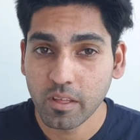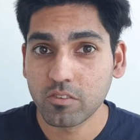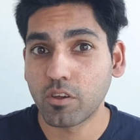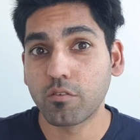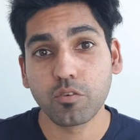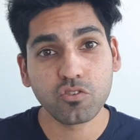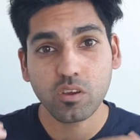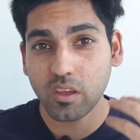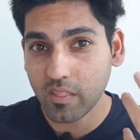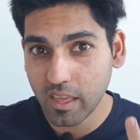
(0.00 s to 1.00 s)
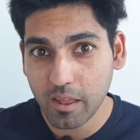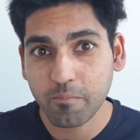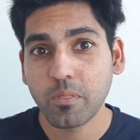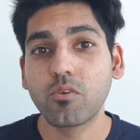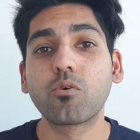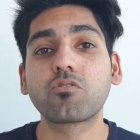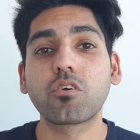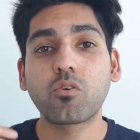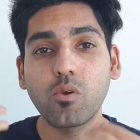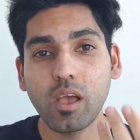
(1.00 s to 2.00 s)
So if you're drinking that, you're also
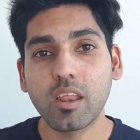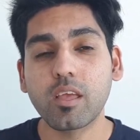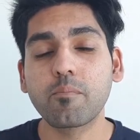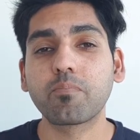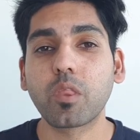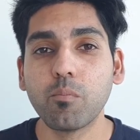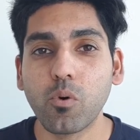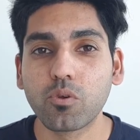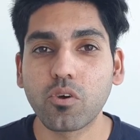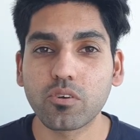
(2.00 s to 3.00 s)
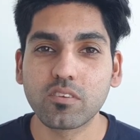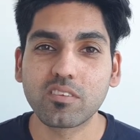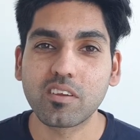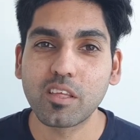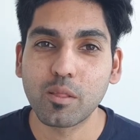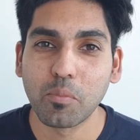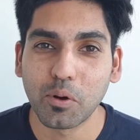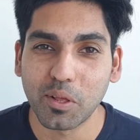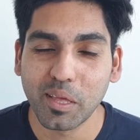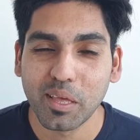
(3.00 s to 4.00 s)
creating more toxicity in the
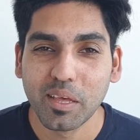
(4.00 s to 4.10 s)
body.